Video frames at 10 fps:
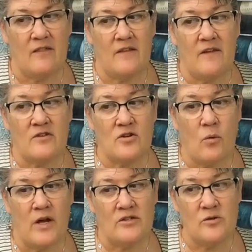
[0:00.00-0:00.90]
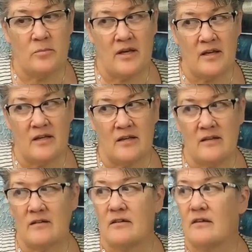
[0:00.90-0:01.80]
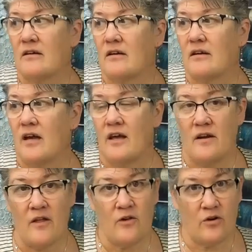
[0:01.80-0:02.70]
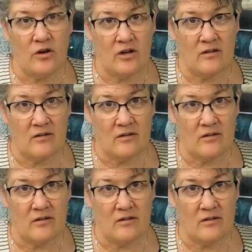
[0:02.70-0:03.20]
then there's going to be another